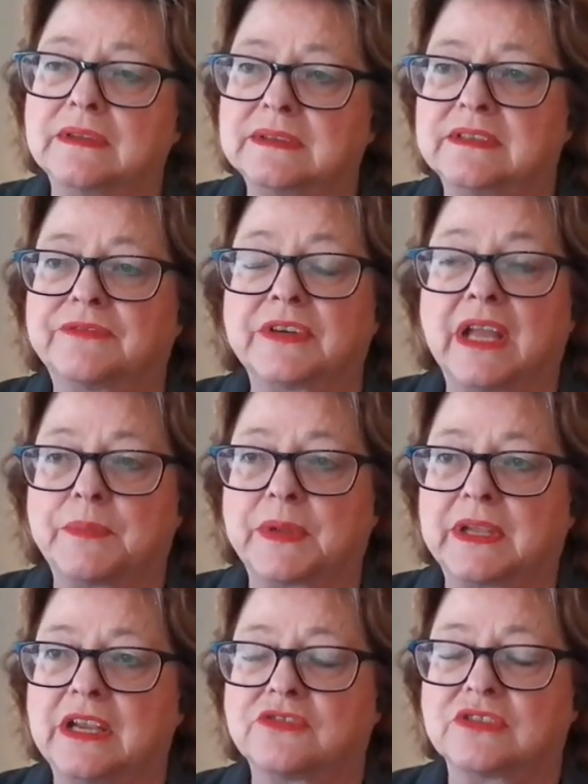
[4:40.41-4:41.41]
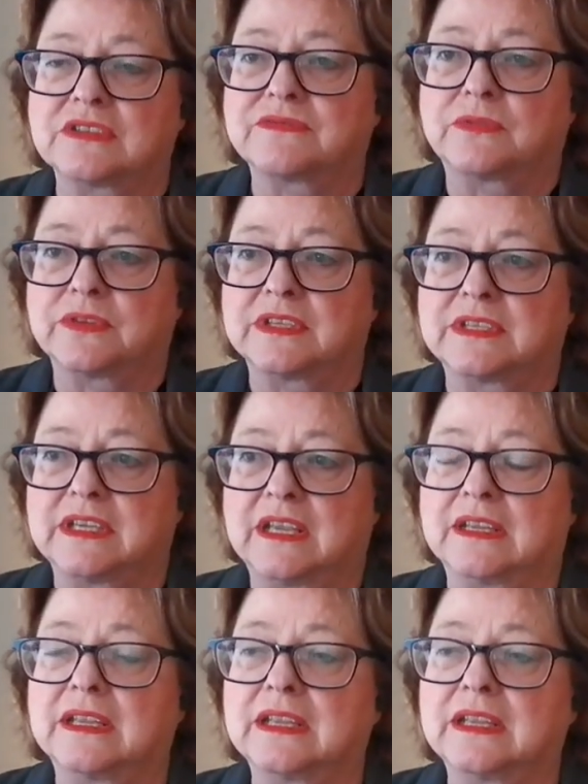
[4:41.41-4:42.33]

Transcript: different applications for the data.